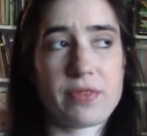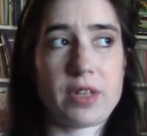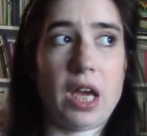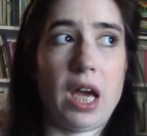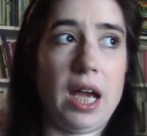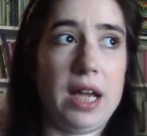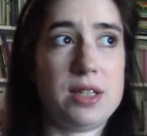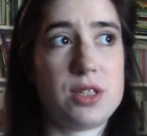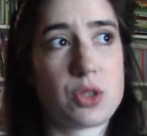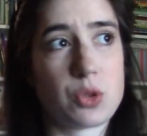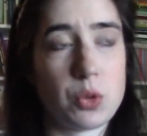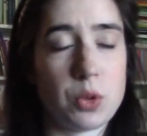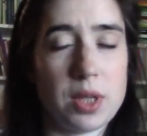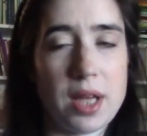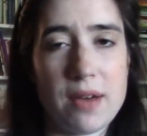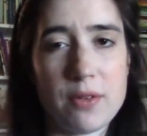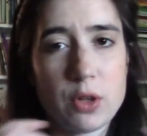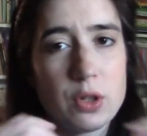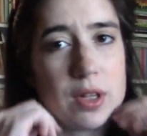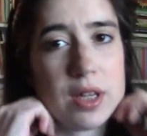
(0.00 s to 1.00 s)
high school
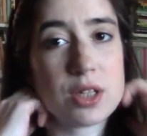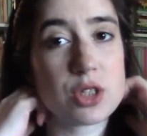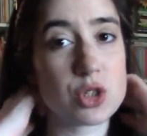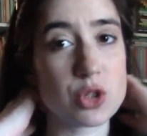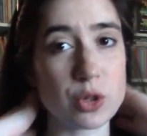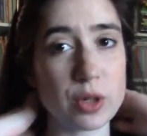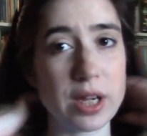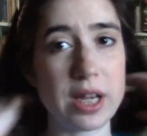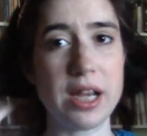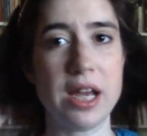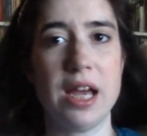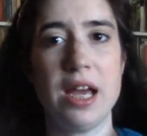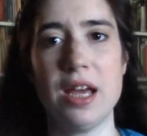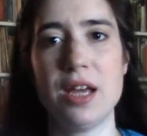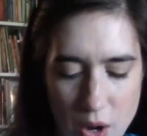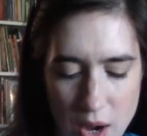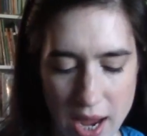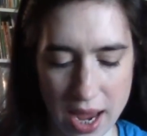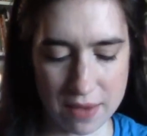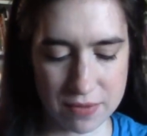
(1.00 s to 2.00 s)
level history.
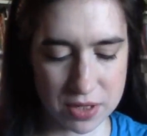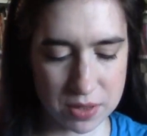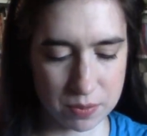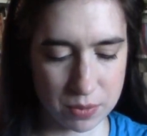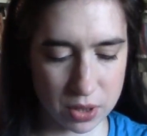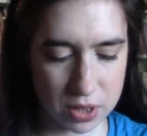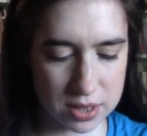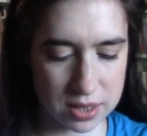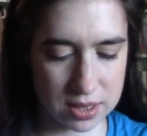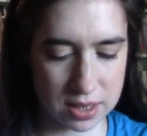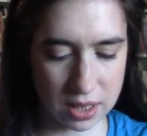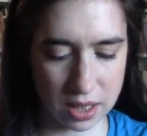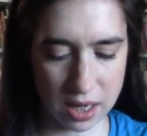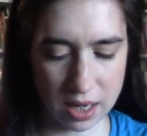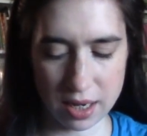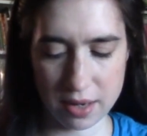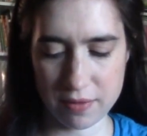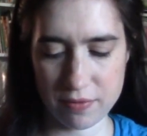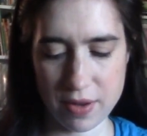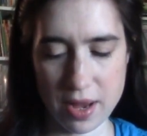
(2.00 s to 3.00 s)
I have some books that I
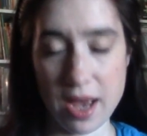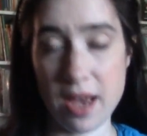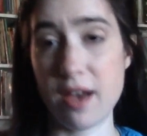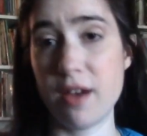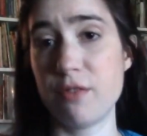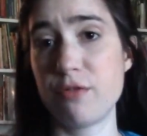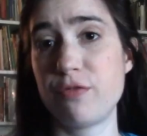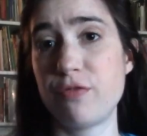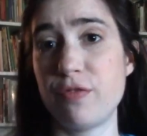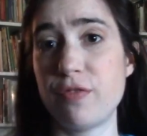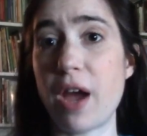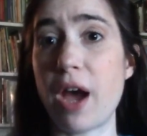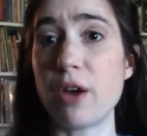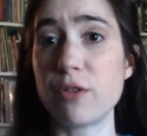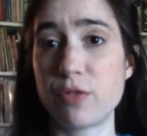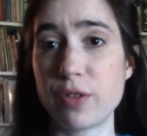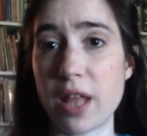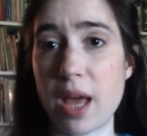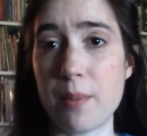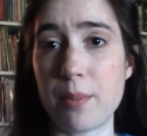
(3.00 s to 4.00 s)
have found
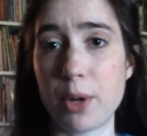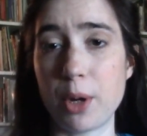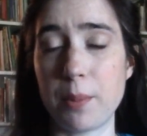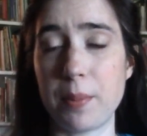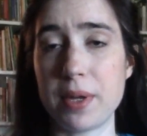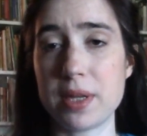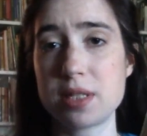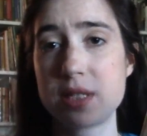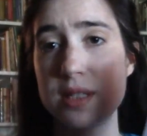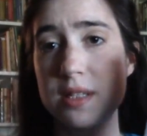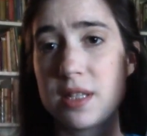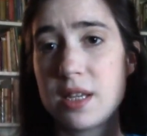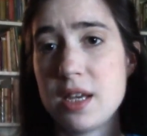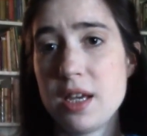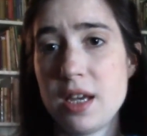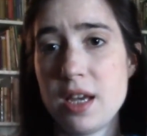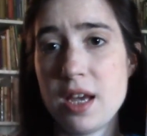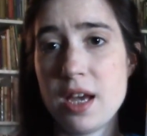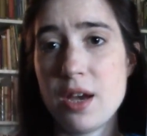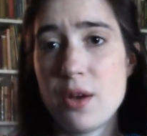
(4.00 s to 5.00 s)
for that purpose.
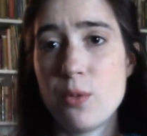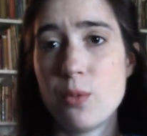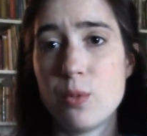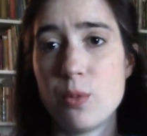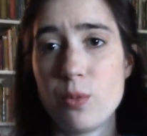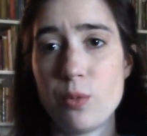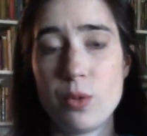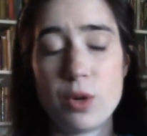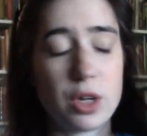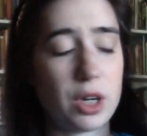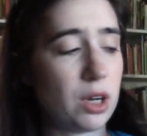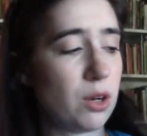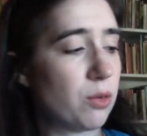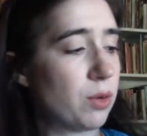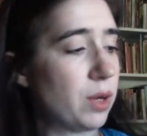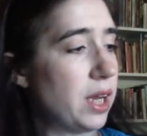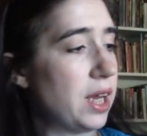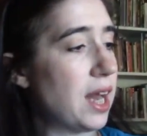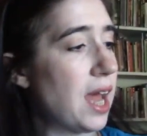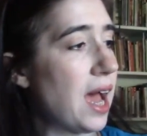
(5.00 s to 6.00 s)
We're going to
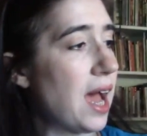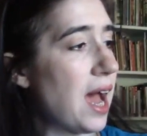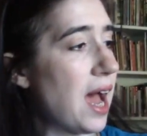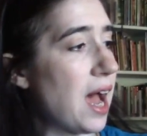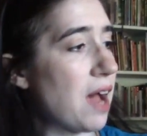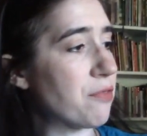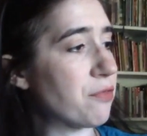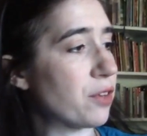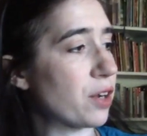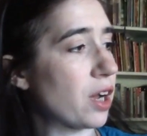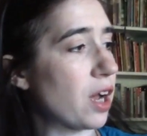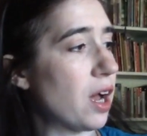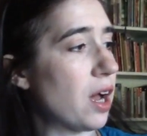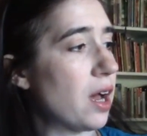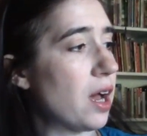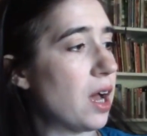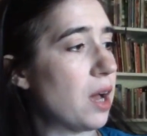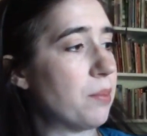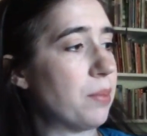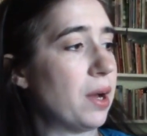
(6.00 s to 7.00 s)
read
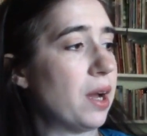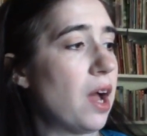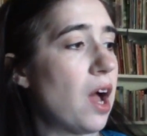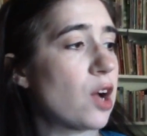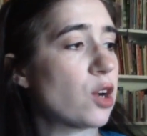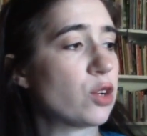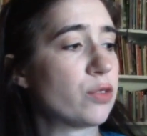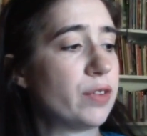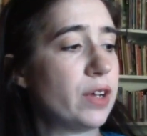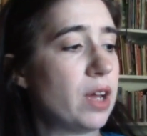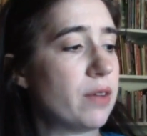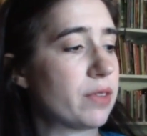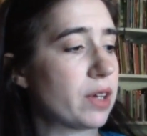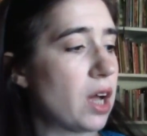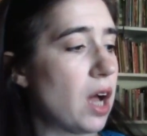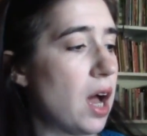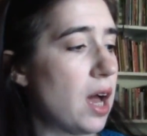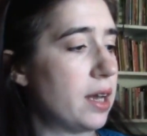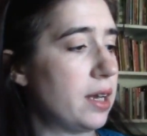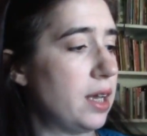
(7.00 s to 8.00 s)
Africa, A Biography of the
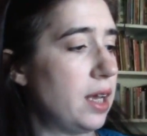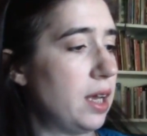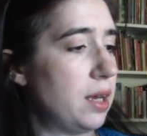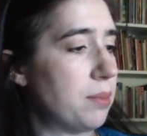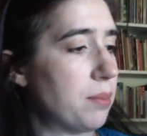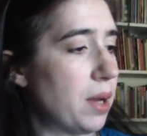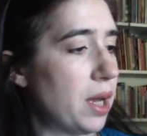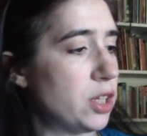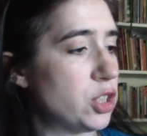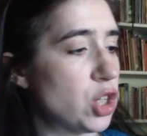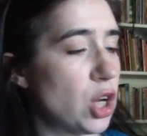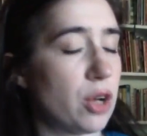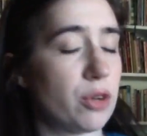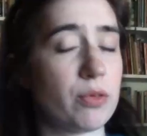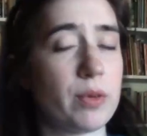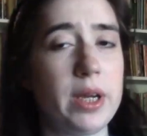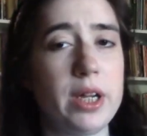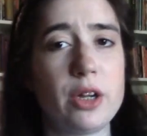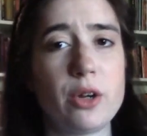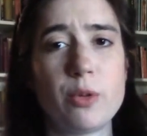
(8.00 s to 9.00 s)
Continent by John
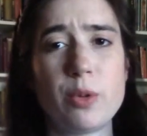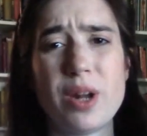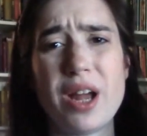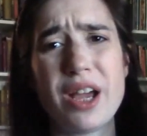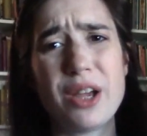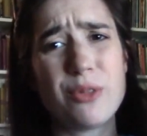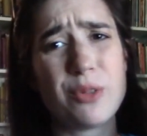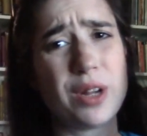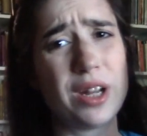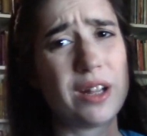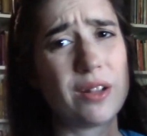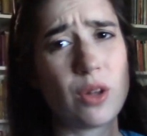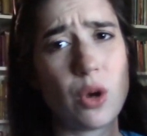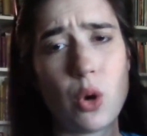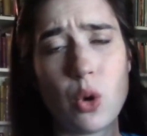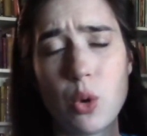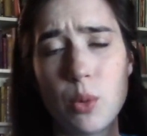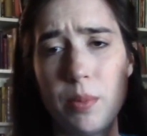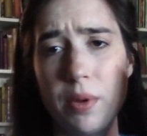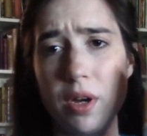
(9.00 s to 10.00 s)
Reader. We're not reading the
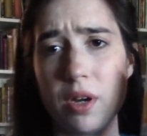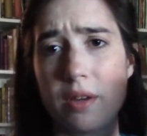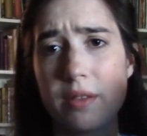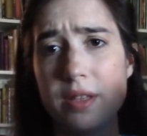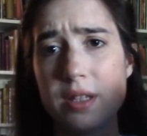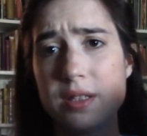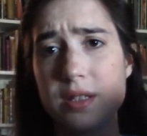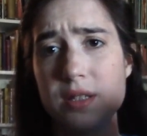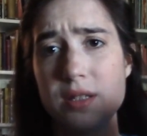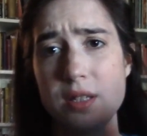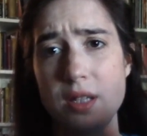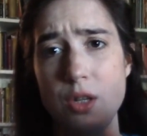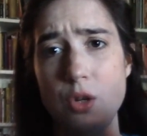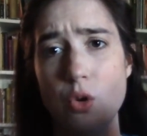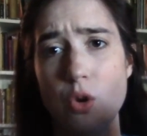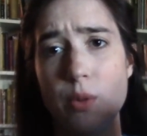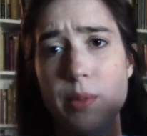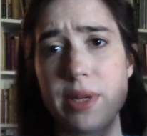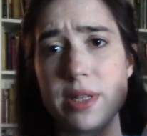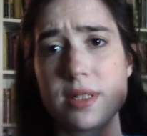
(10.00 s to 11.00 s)
whole book, this is
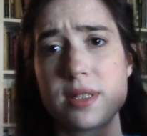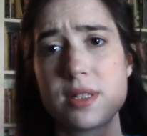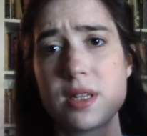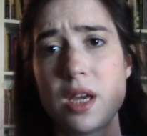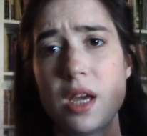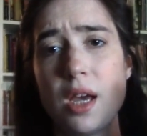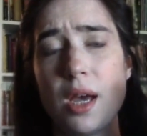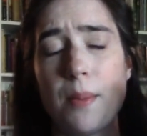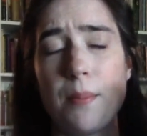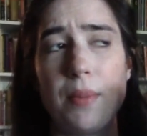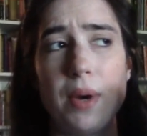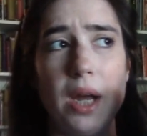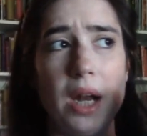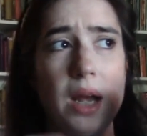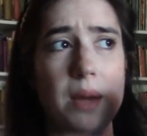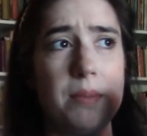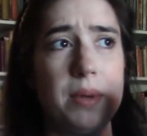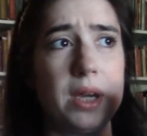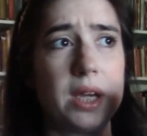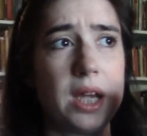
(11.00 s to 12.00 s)
enormous, but
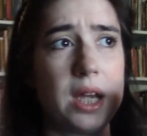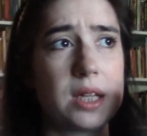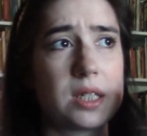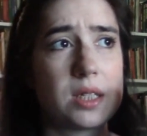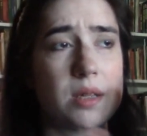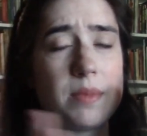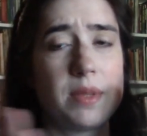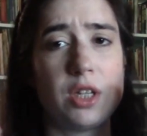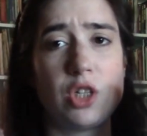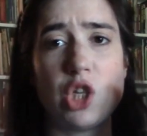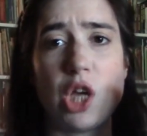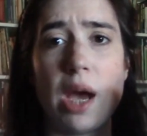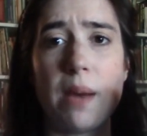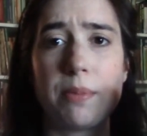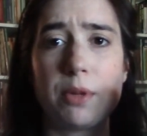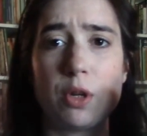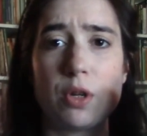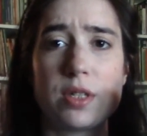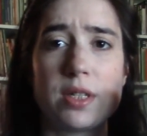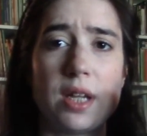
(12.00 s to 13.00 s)
I'm picking some of the
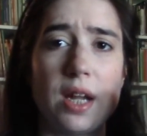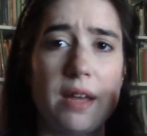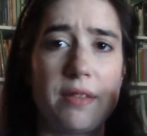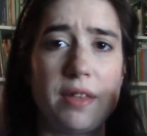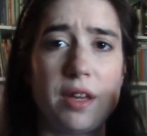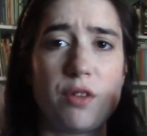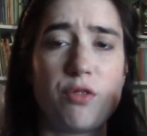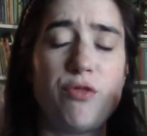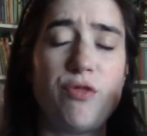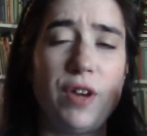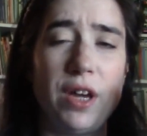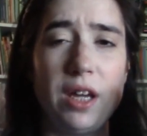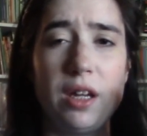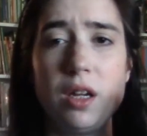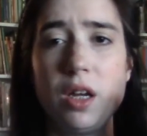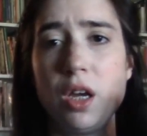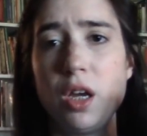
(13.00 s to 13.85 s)
chapters that I think fit